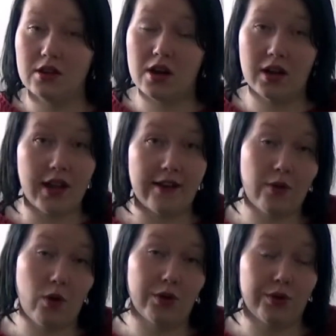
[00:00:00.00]
I'll have
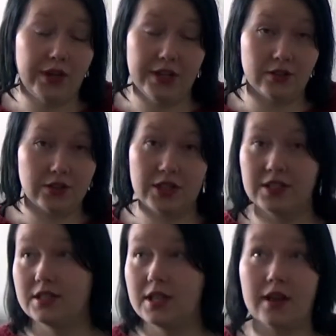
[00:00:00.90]
all the needle
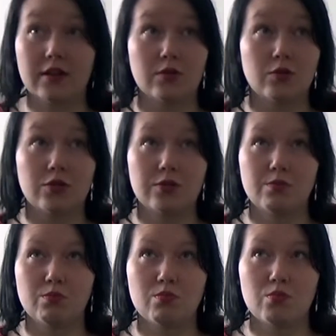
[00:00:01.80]
sizes and
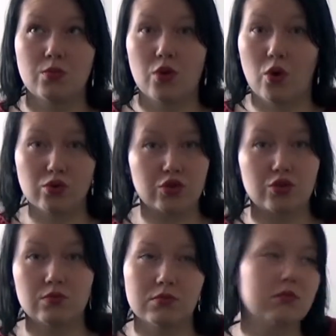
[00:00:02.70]
notes,
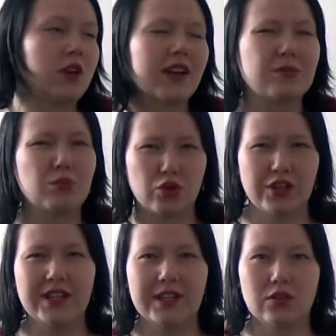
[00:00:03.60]
like more
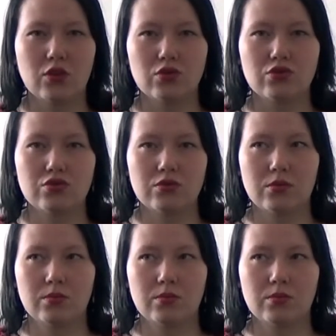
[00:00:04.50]
detailed notes,